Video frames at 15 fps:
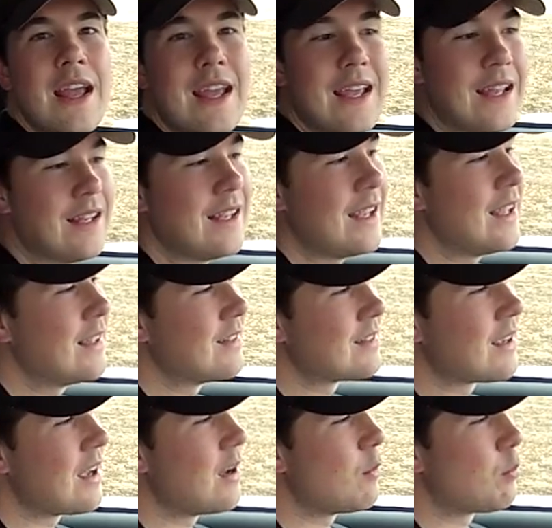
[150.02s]
it
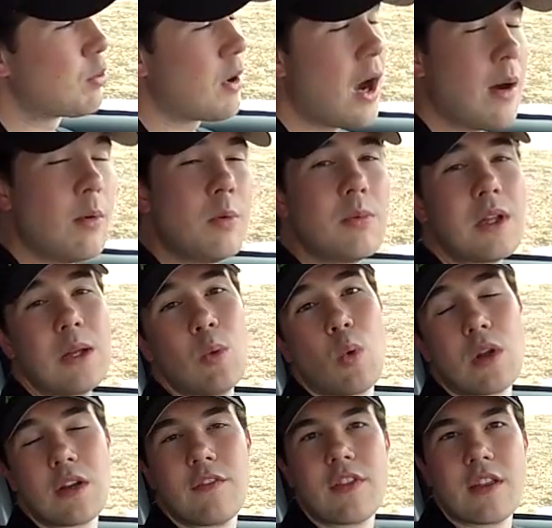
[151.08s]
is probably
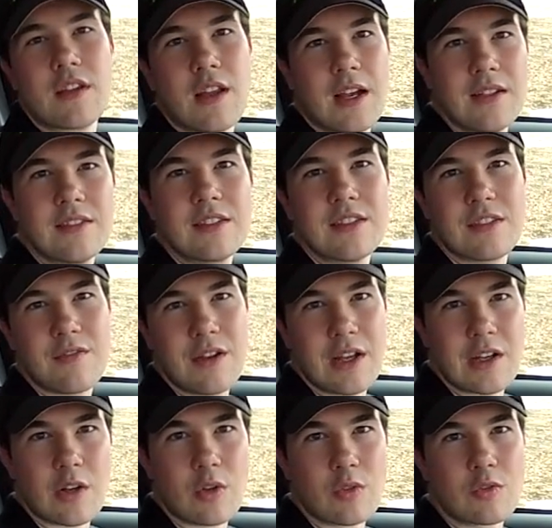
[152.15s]
one of the nicest
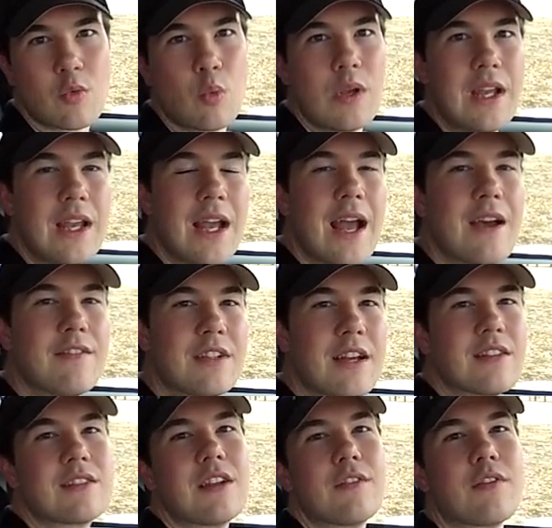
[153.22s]
vehicles we have
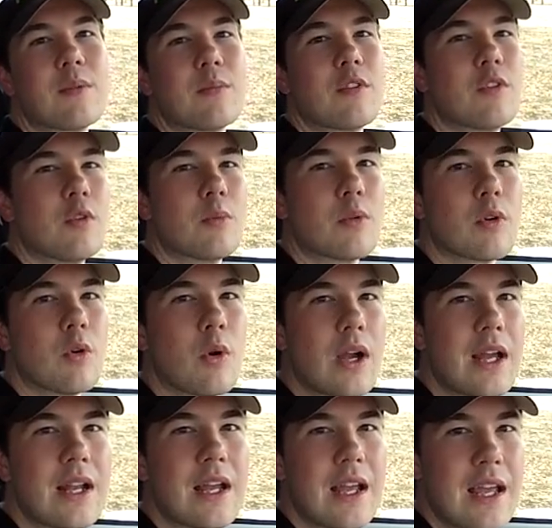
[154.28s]
tested from
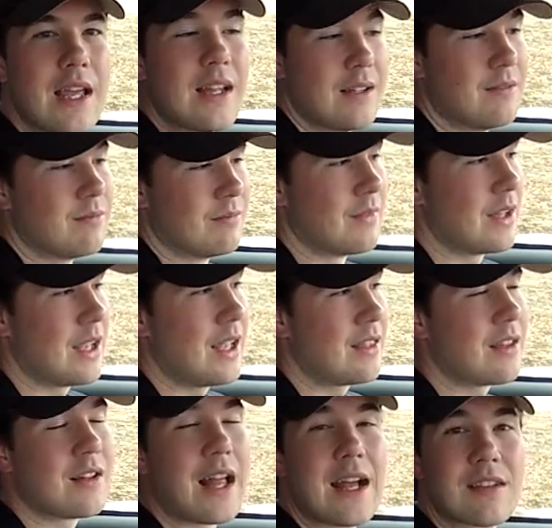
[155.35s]
Subaru
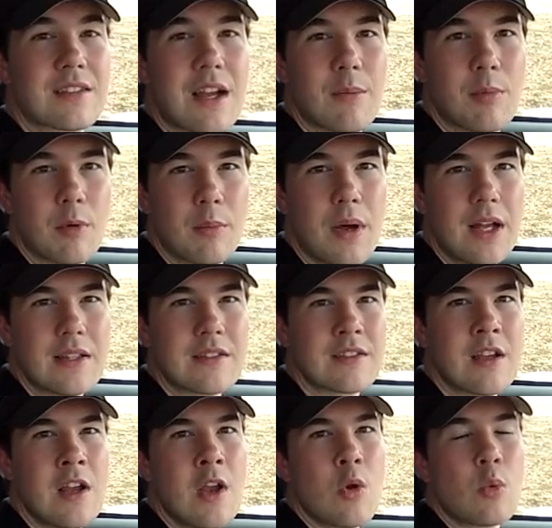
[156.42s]
in the last couple
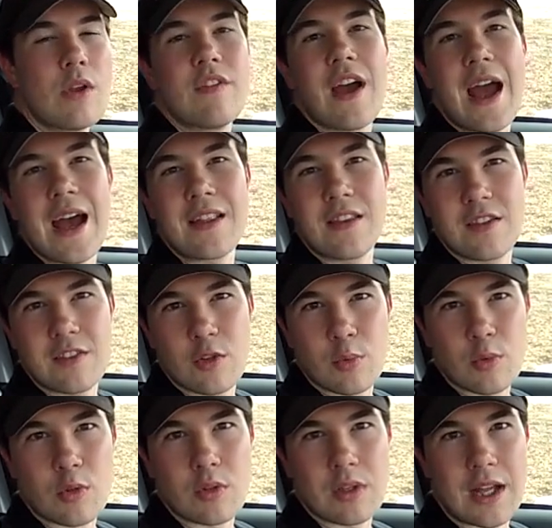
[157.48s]
months. We've had the
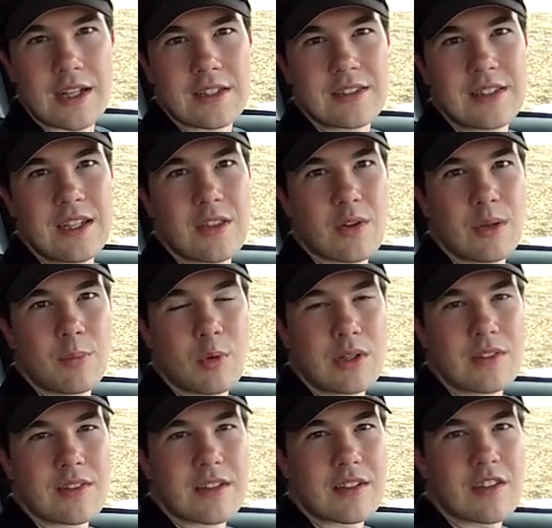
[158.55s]
Subaru Legacy
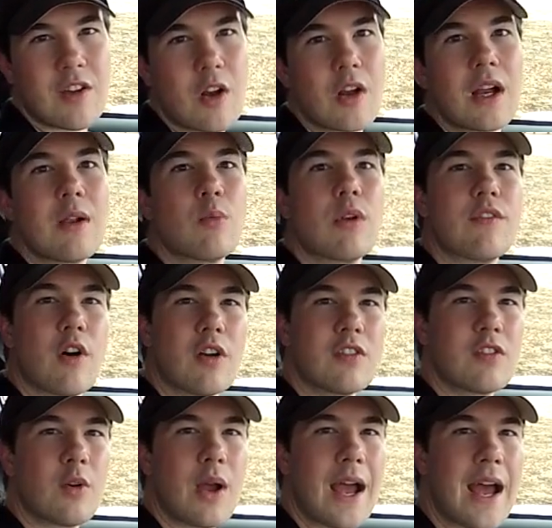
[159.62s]
3.6R, and we've
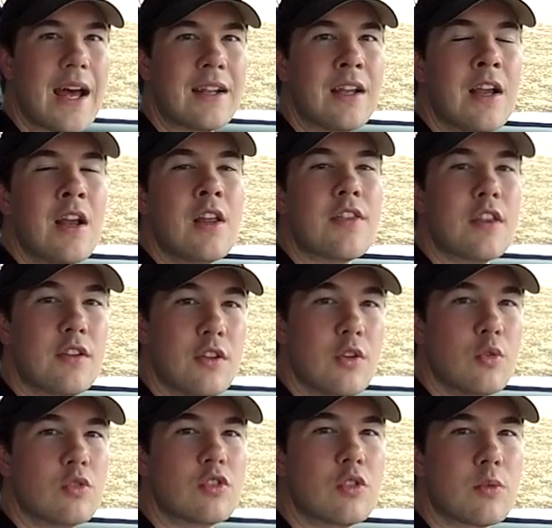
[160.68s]
also had the
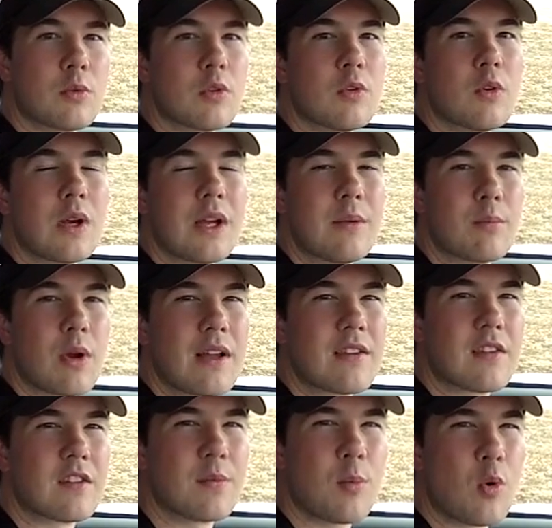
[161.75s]
new Subaru
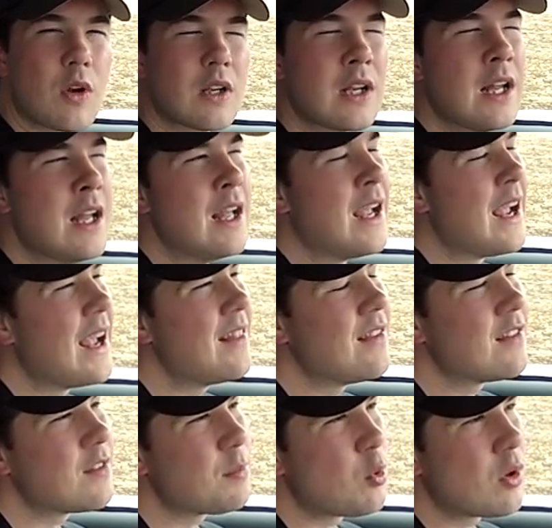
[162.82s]
Impreza Sport. And
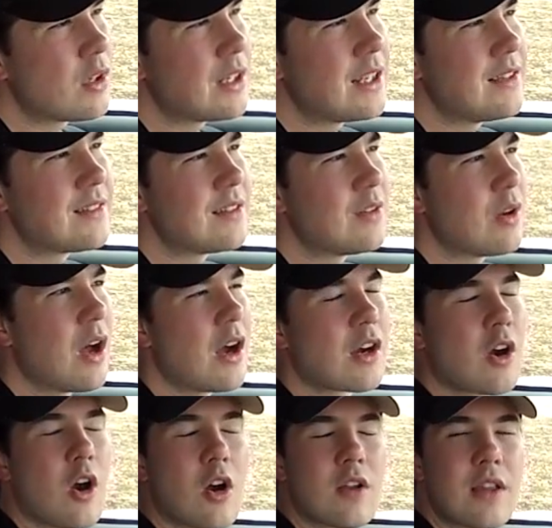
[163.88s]
the Sport isn't a
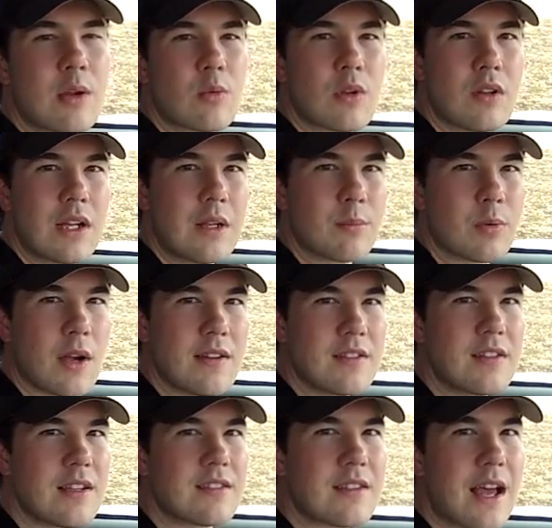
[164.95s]
car that really
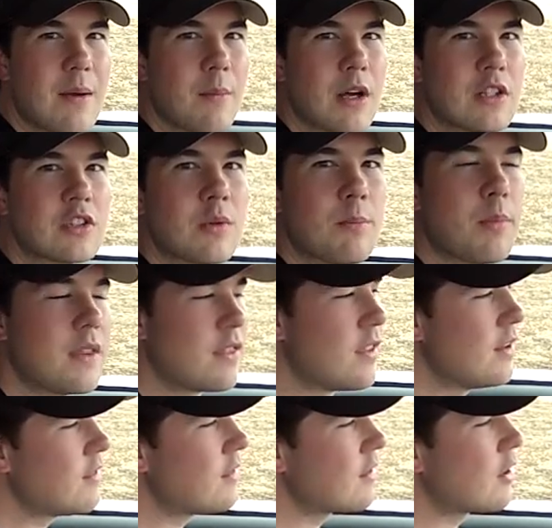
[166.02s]
impressed us that much, but
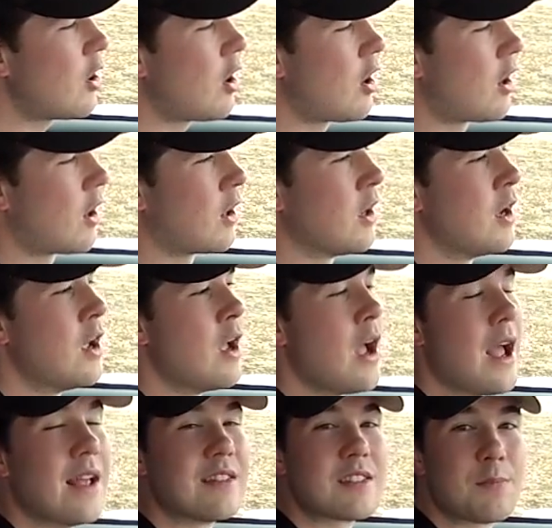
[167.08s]
this car,
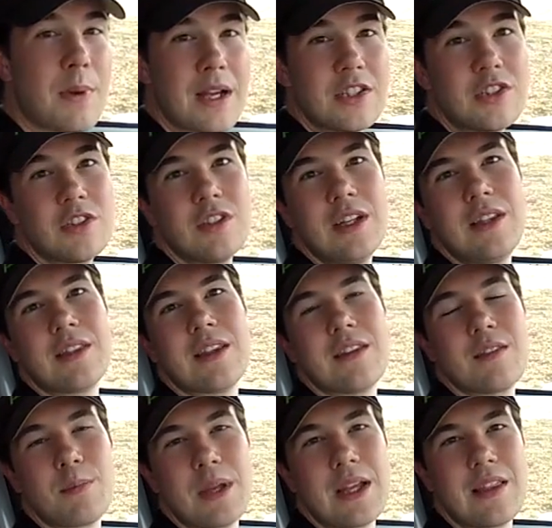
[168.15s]
especially
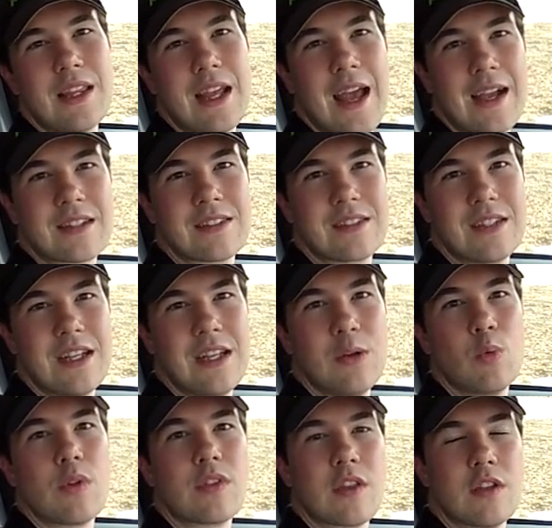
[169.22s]
this being the XT
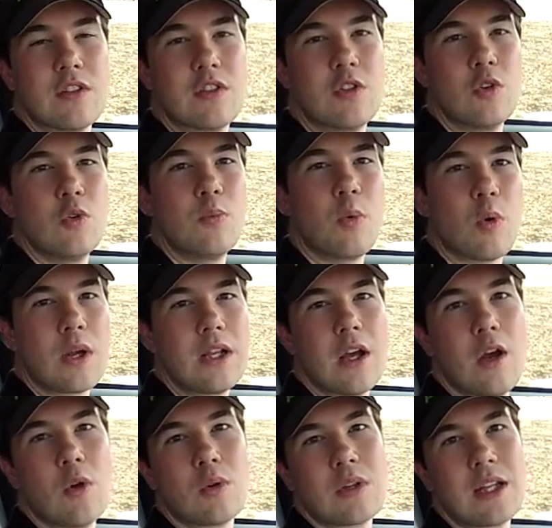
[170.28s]
with the
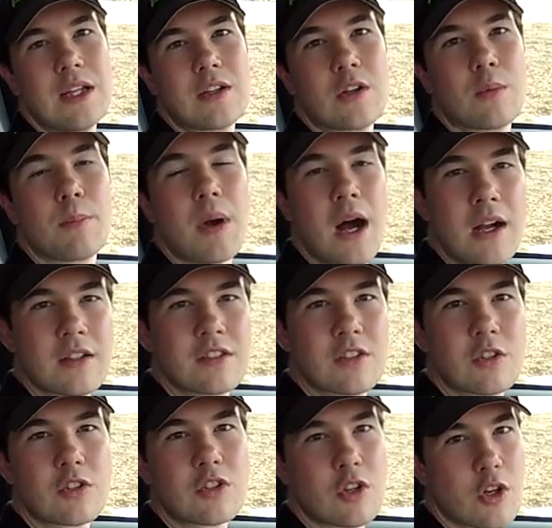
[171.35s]
2.0-liter
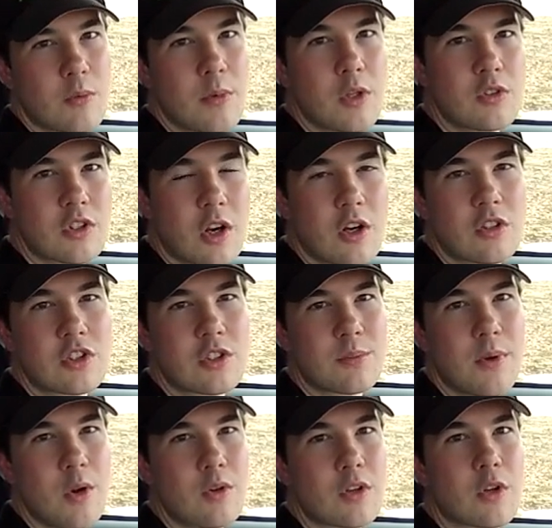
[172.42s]
Boxer turbocharged
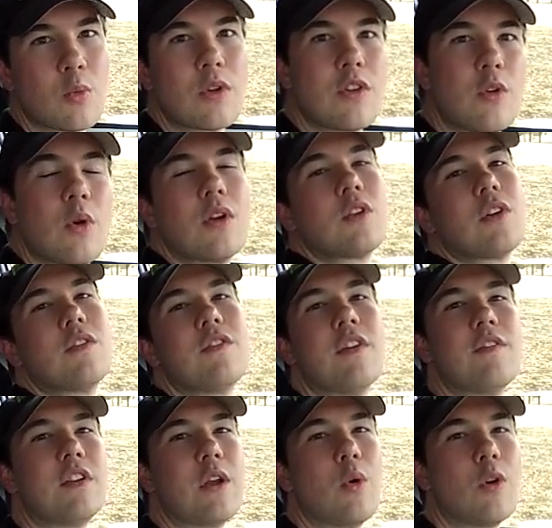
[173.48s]
motor with
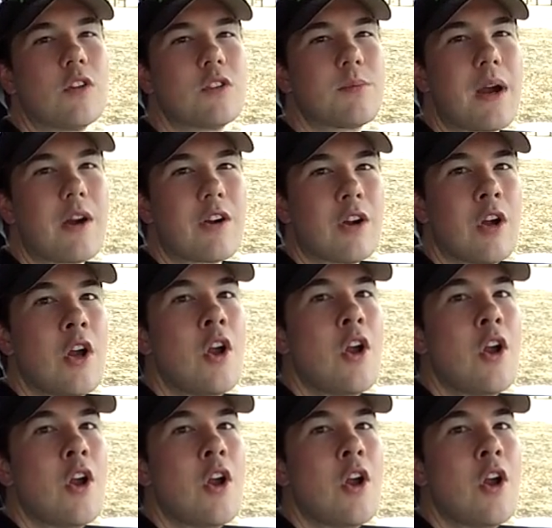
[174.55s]
250 horsepower,